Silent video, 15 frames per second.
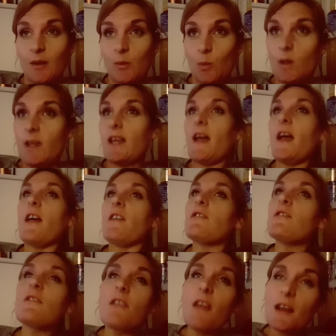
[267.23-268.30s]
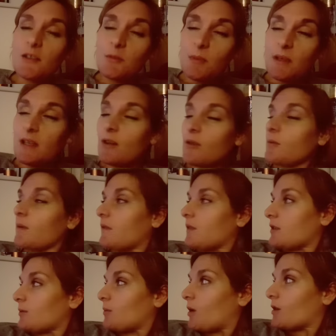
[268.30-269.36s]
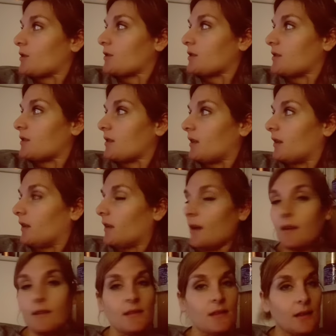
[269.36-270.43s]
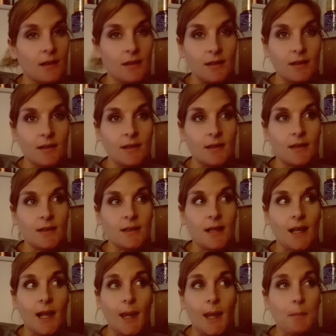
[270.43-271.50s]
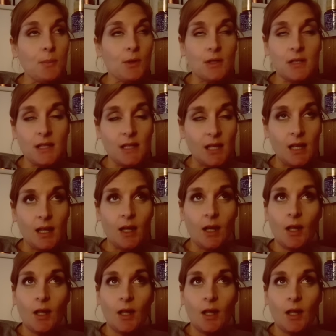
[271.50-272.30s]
We ate that meal. We've just watched last night's Celebrity